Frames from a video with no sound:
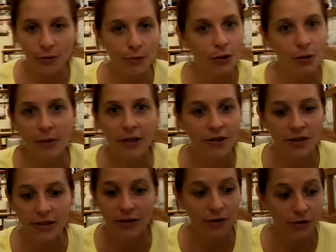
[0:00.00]
order more
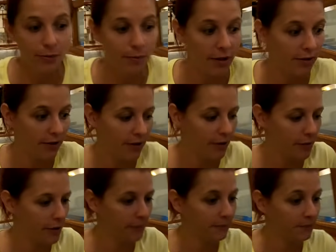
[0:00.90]
because there's no space
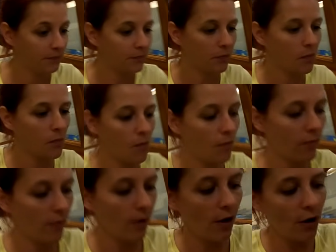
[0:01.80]
anyway. And they
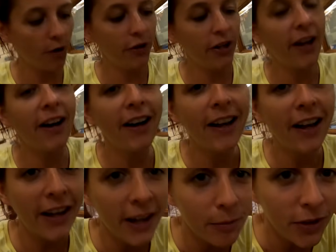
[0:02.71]
gave you bread? Oh
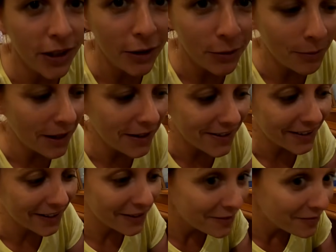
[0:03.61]
yeah, I, I kept that on my
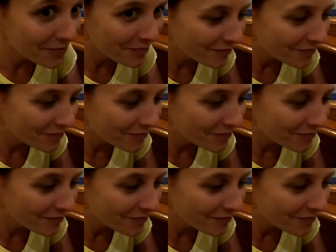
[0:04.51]
side.